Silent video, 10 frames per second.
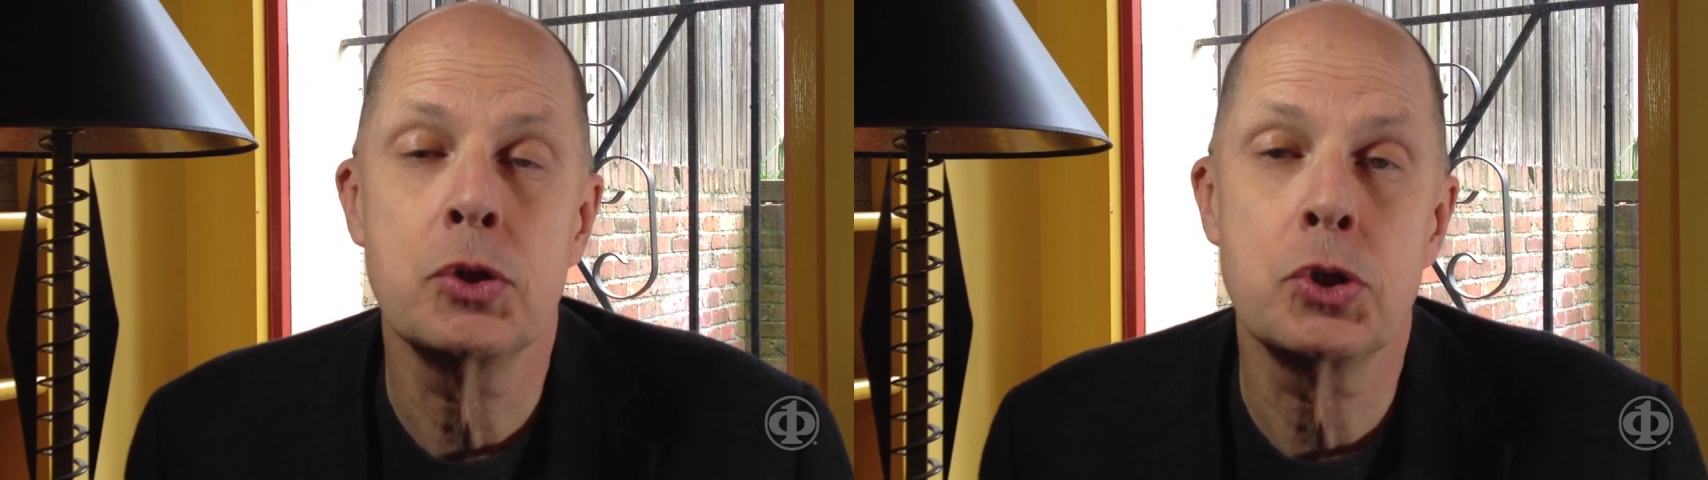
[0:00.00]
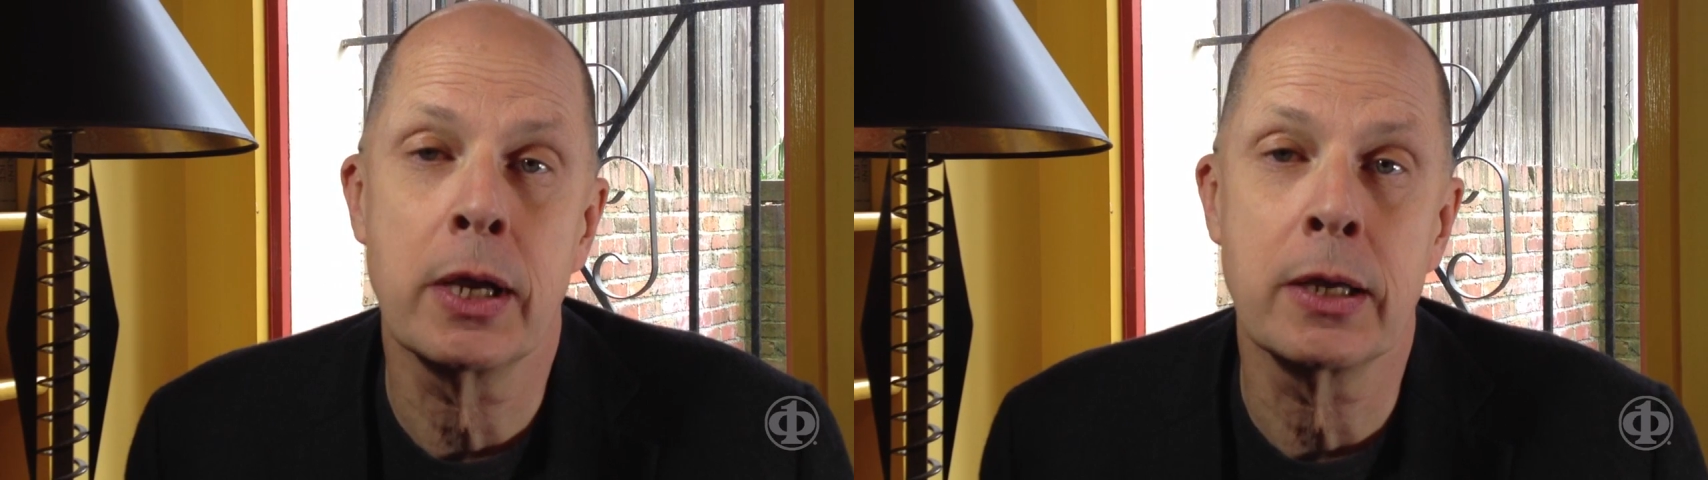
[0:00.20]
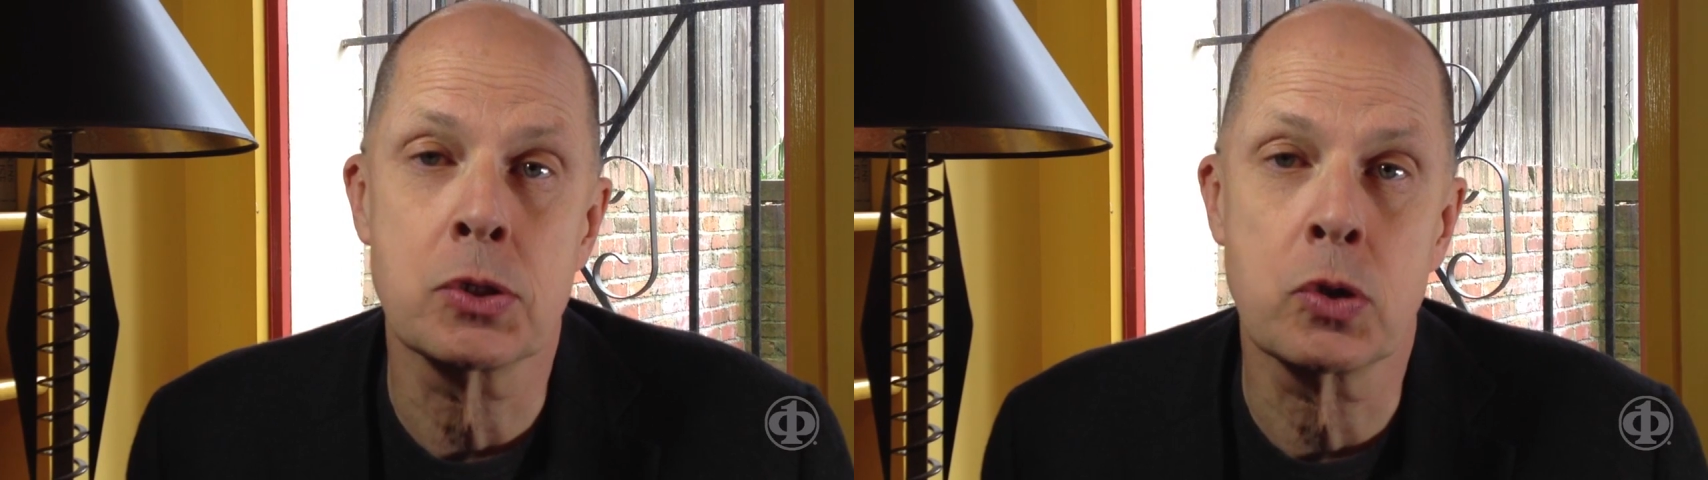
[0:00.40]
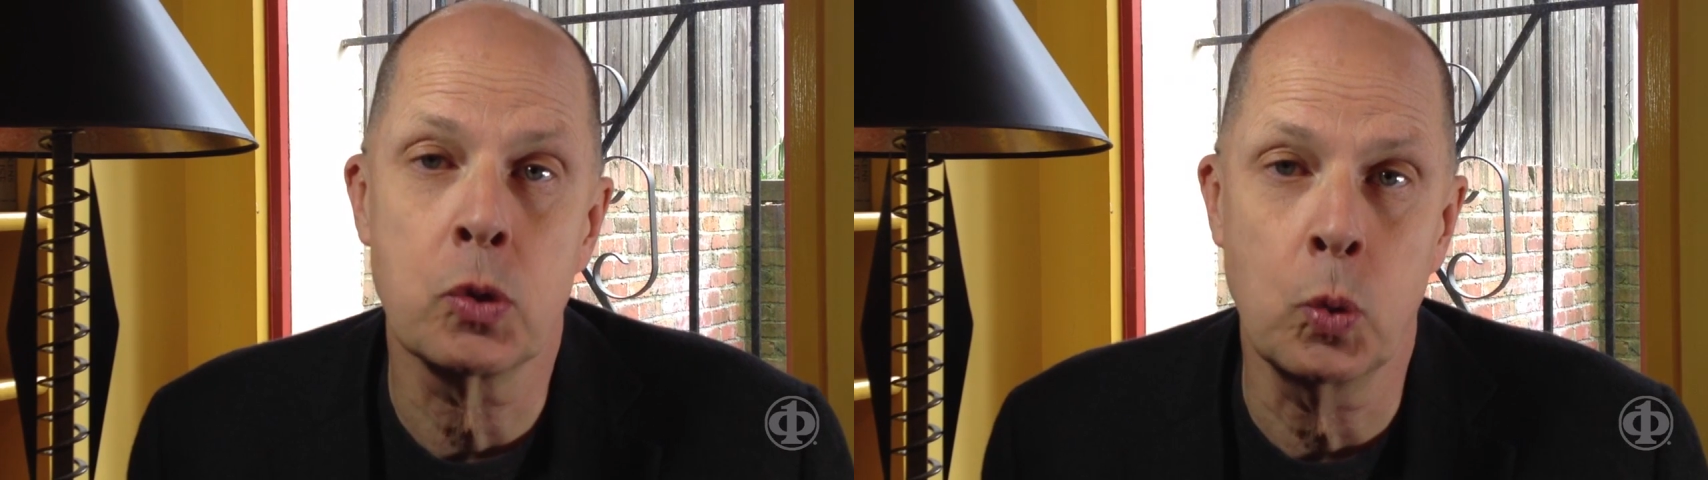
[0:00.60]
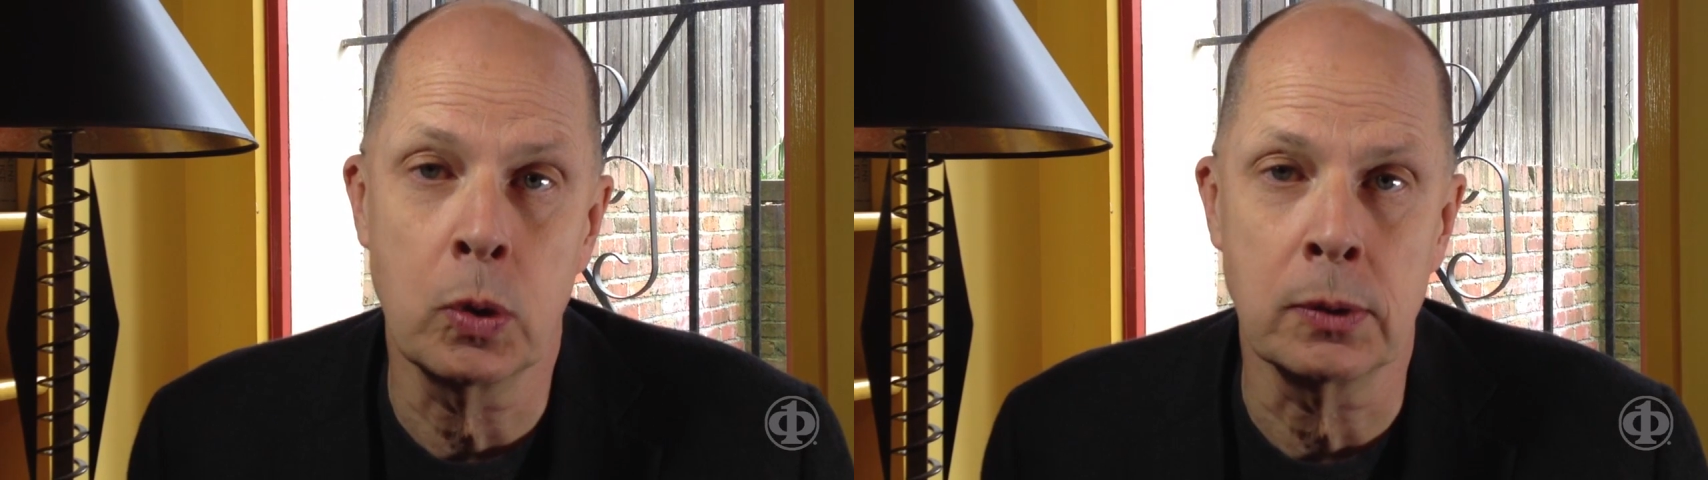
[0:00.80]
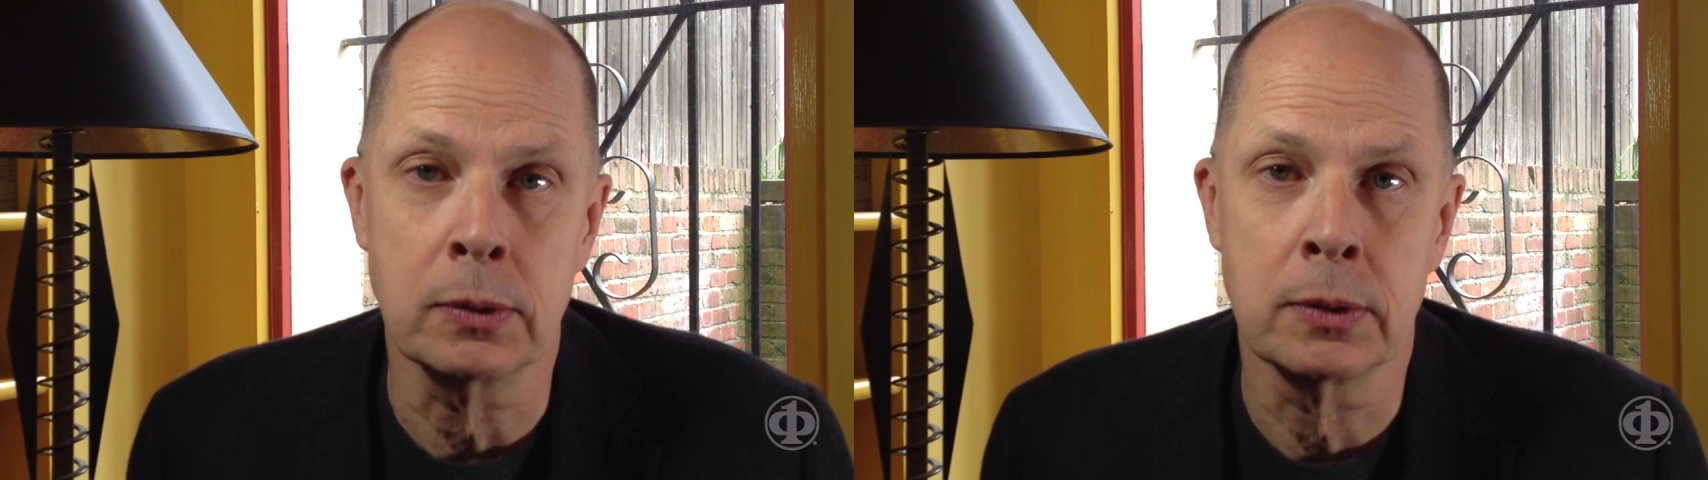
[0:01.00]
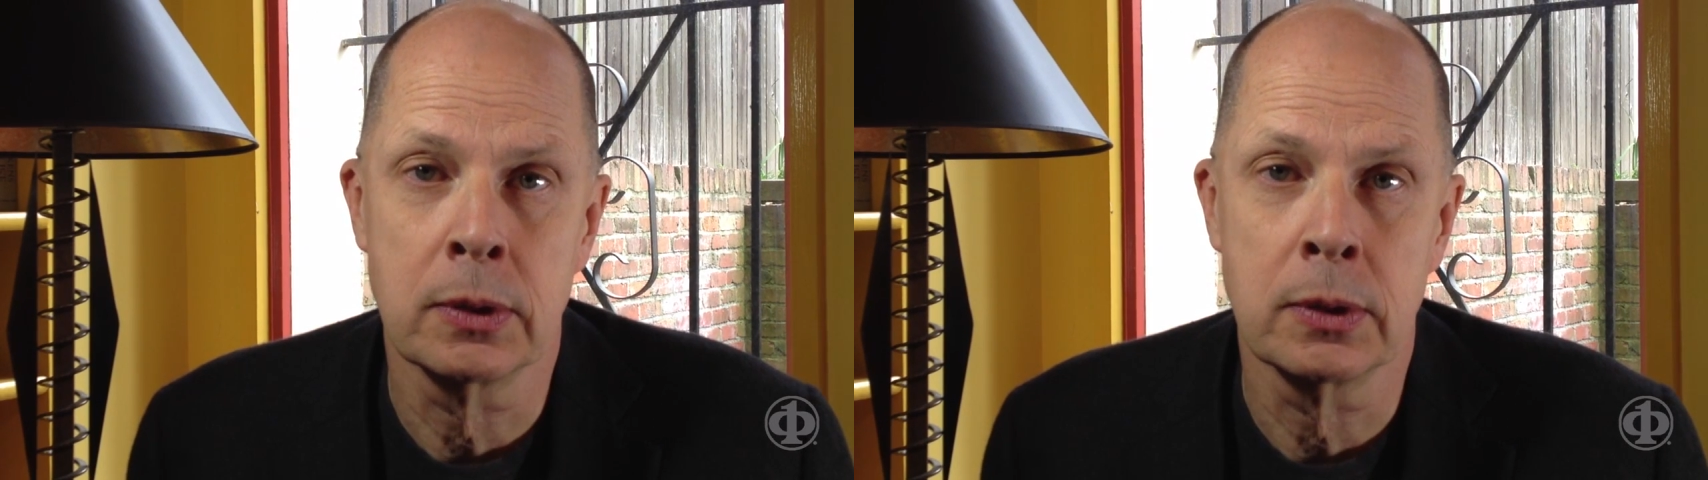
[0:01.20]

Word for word: changed the world.